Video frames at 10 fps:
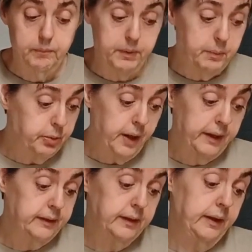Put
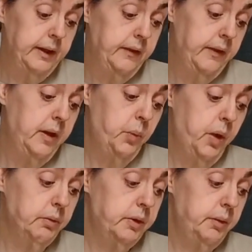practically anything you
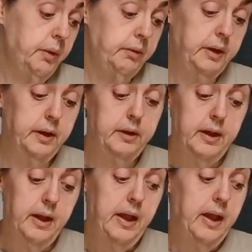want to on here,
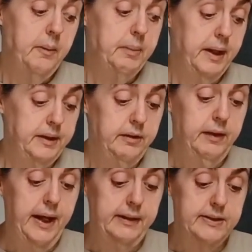but I do
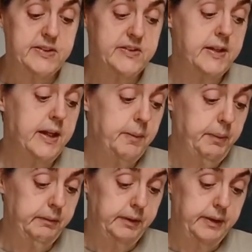like this setup
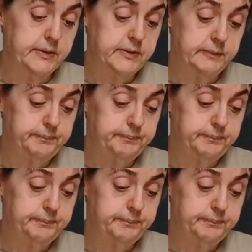on this.